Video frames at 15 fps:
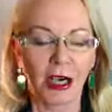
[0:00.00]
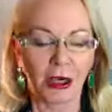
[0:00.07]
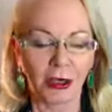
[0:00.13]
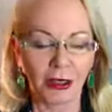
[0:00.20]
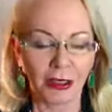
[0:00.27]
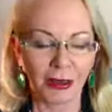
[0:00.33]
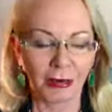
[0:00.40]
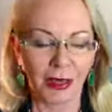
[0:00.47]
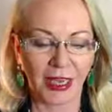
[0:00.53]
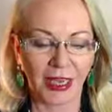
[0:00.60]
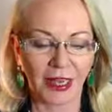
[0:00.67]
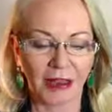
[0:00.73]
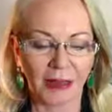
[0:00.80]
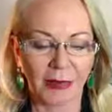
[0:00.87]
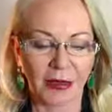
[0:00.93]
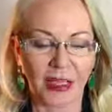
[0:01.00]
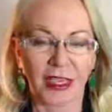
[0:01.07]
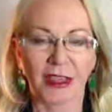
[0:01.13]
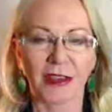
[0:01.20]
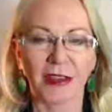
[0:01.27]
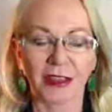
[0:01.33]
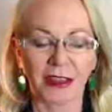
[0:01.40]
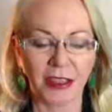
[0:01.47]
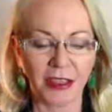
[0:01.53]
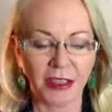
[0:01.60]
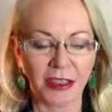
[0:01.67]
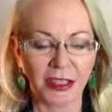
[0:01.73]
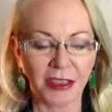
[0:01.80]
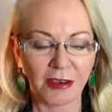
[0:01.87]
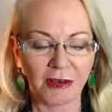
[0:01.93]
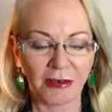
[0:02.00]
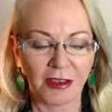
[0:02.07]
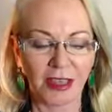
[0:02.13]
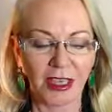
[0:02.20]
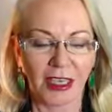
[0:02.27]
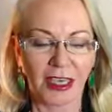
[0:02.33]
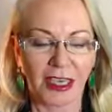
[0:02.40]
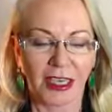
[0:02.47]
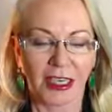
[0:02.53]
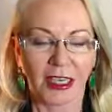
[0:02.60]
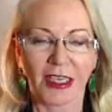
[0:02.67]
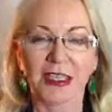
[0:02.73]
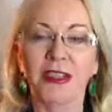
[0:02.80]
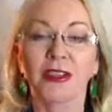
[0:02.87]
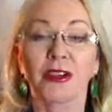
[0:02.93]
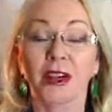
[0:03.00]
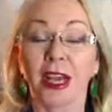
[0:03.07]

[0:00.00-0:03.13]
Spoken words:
all about being assertive, so